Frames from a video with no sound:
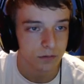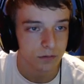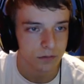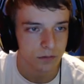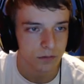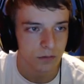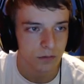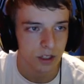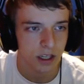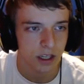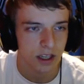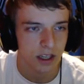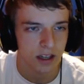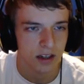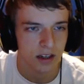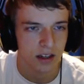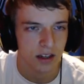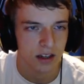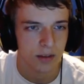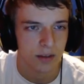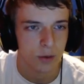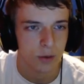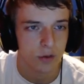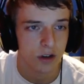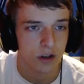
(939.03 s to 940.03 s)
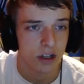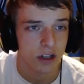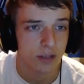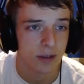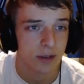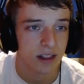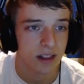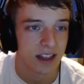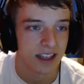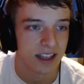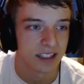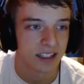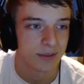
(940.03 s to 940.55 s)
And moving on to my
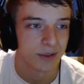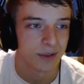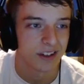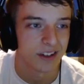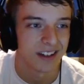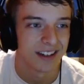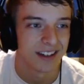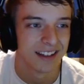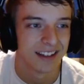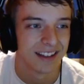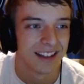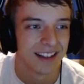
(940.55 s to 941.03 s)
last mon,